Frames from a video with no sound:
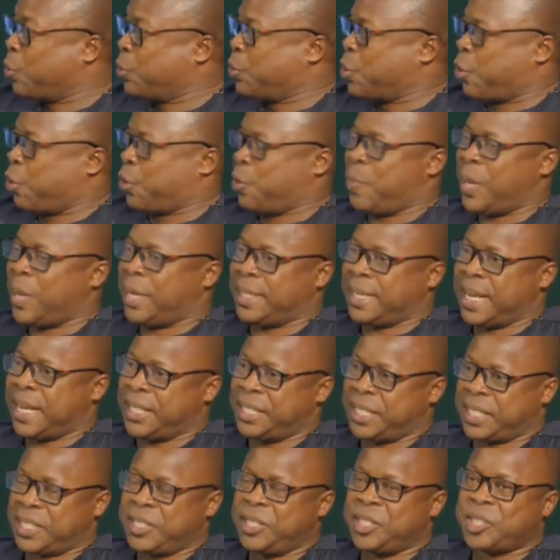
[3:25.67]

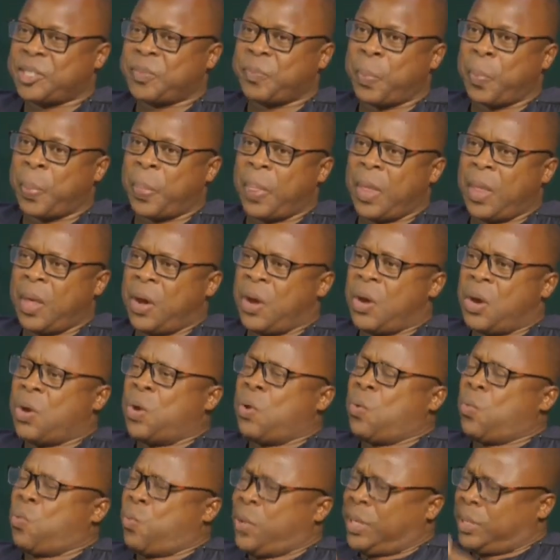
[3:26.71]
documentations,
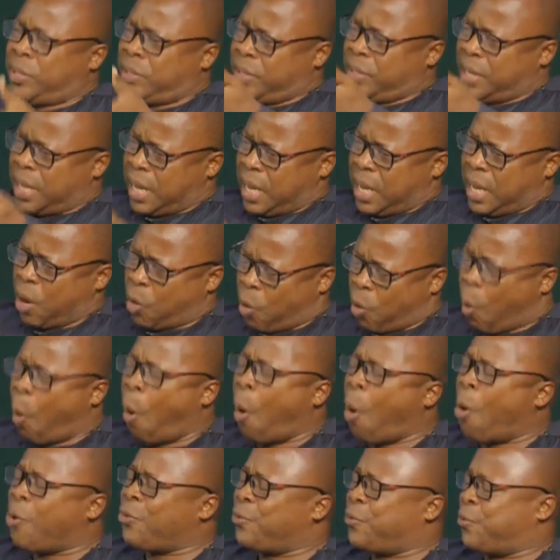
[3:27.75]
we
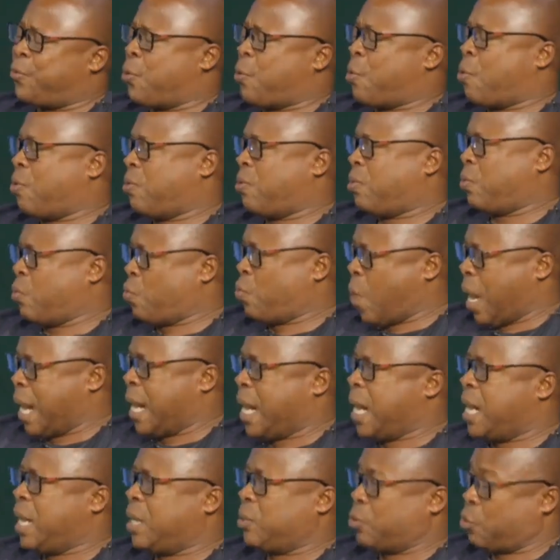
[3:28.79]
call for
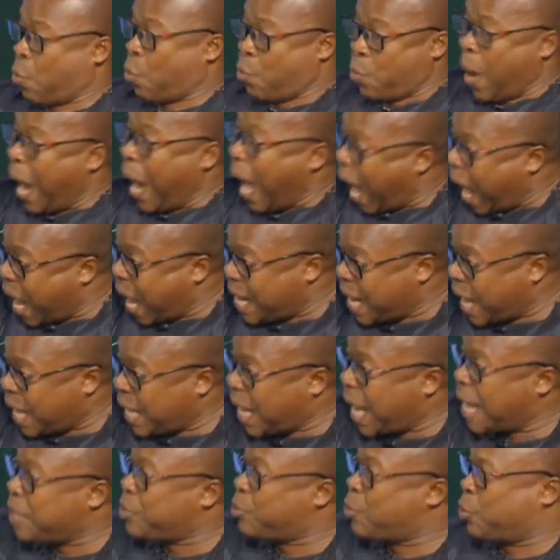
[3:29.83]
one, so we'll
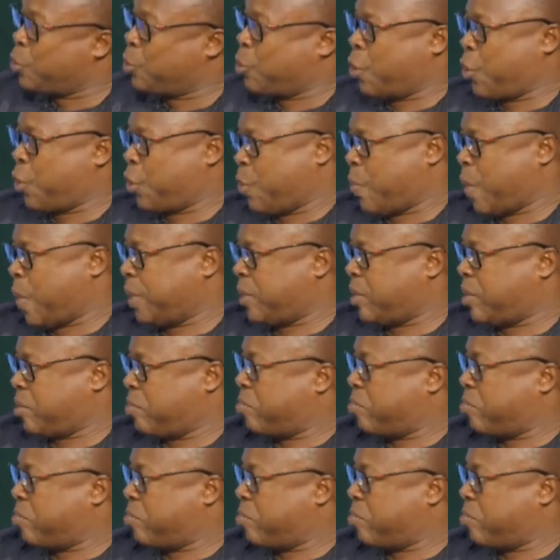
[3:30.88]
analyze those documents.